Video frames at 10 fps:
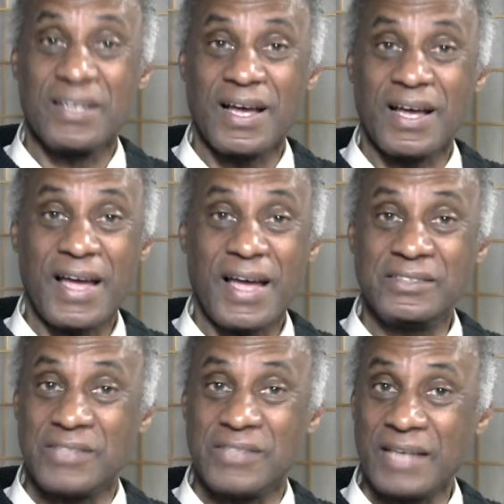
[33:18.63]
I
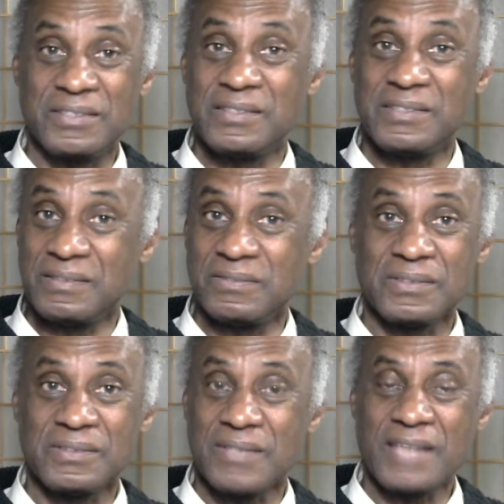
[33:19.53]

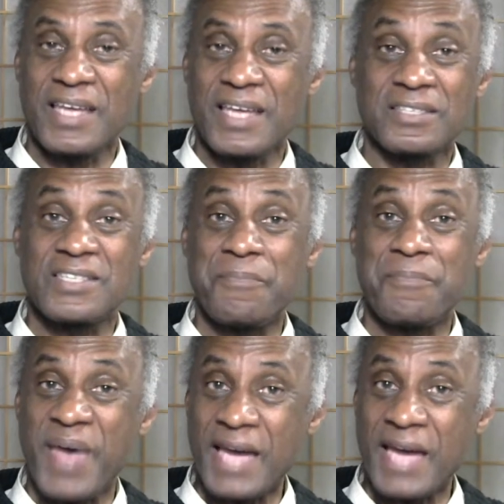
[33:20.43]
take a step
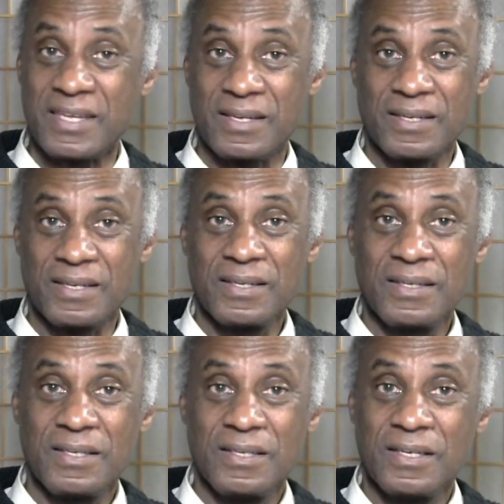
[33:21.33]
back.
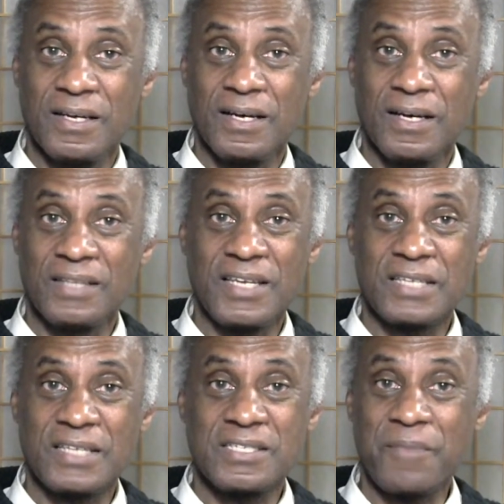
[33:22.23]

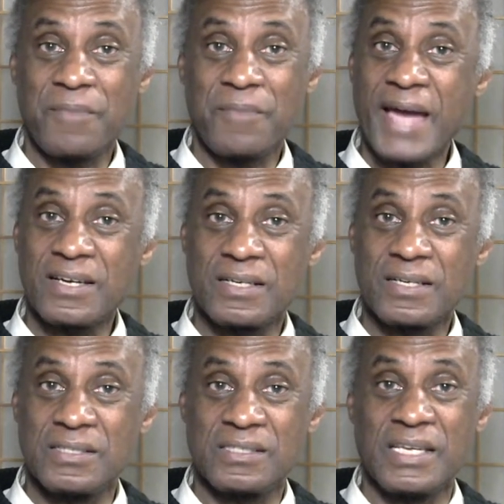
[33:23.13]

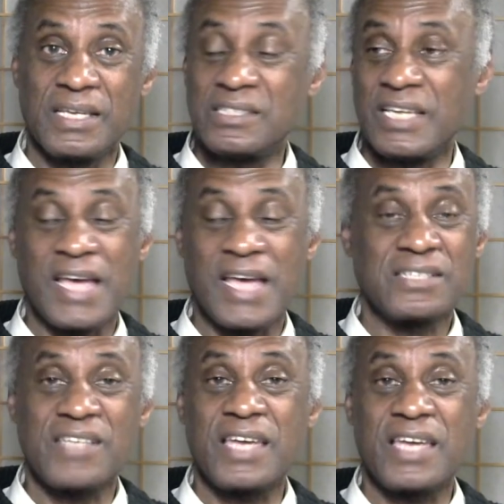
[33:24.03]
Because it has
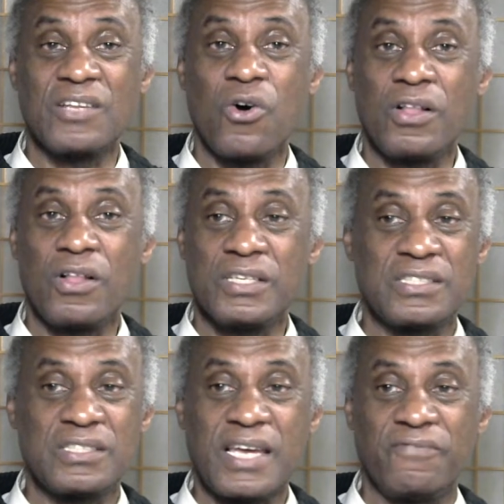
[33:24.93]

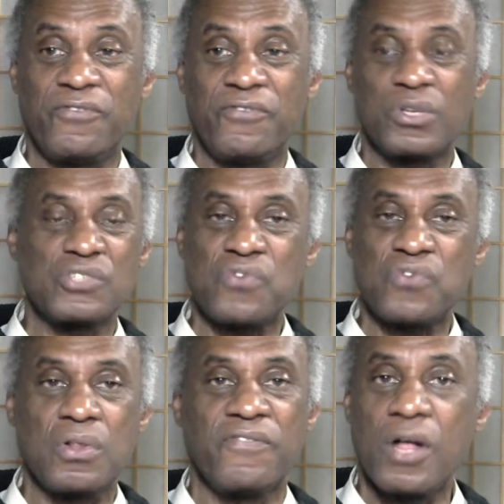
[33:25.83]
taken full
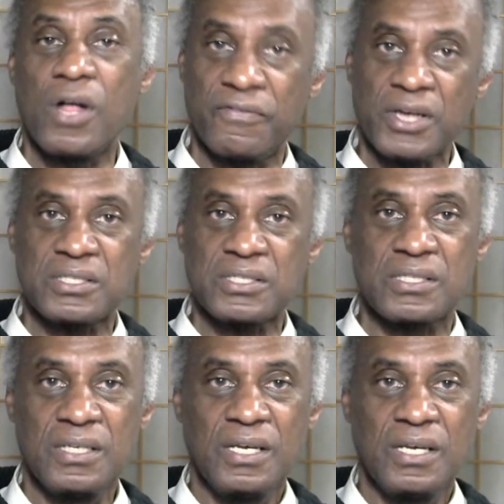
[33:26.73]
control of all of
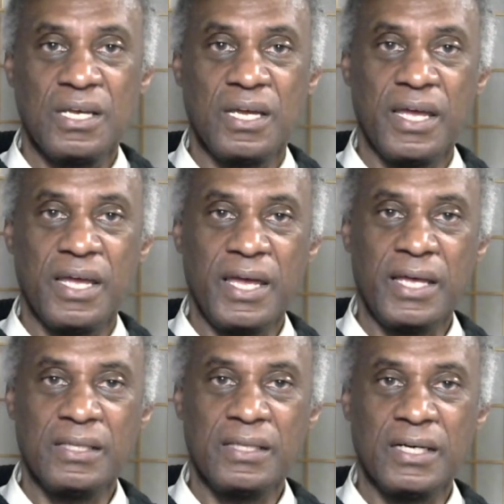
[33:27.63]
us.
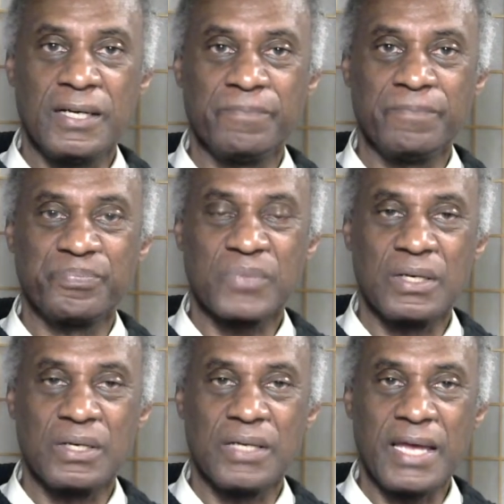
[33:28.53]
And
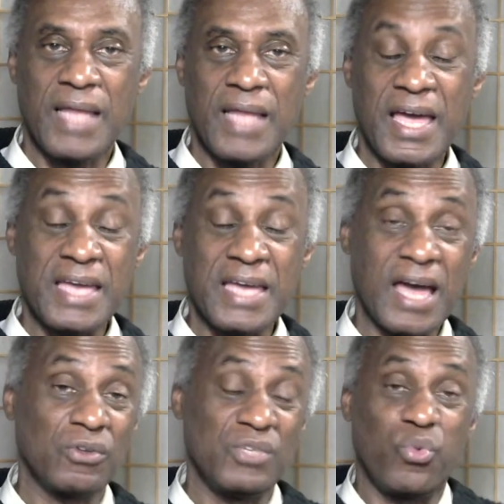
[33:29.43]
I
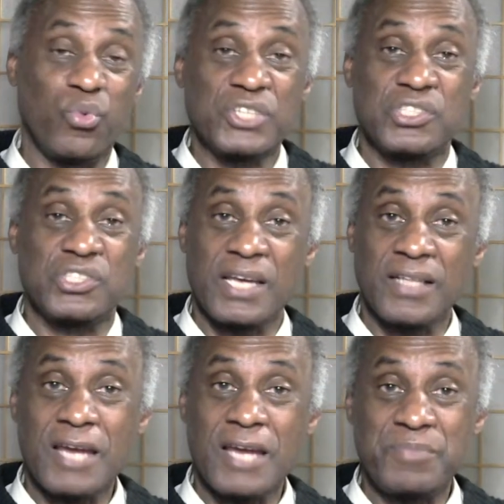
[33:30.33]
only wish that a
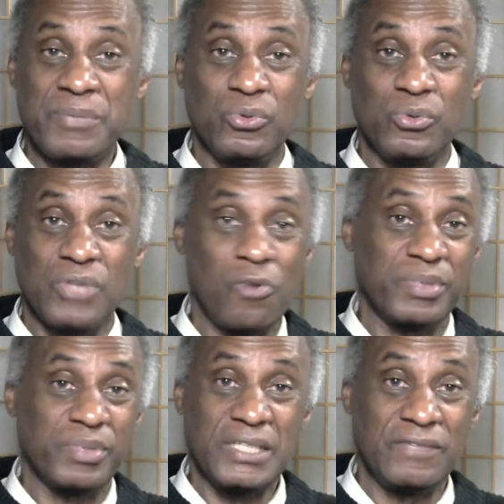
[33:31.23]
lot of people who don't
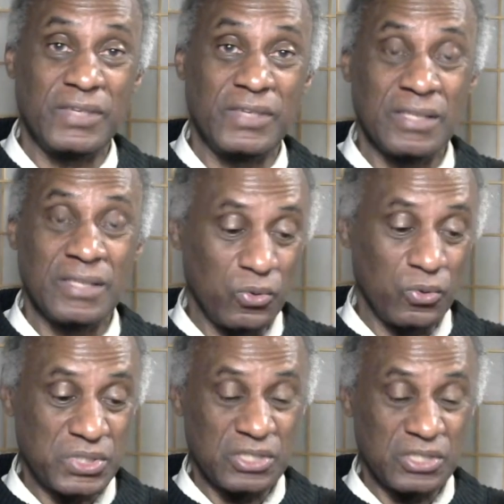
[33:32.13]
believe it, who
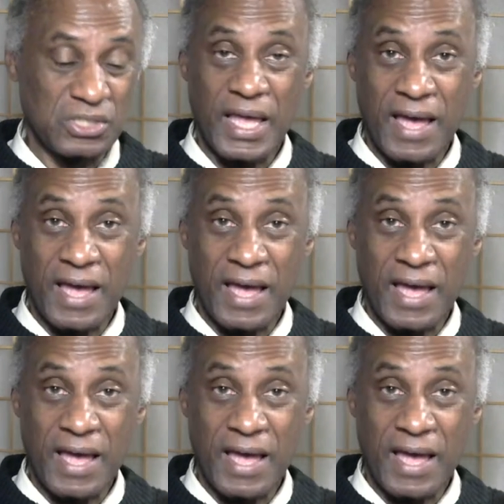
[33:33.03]
still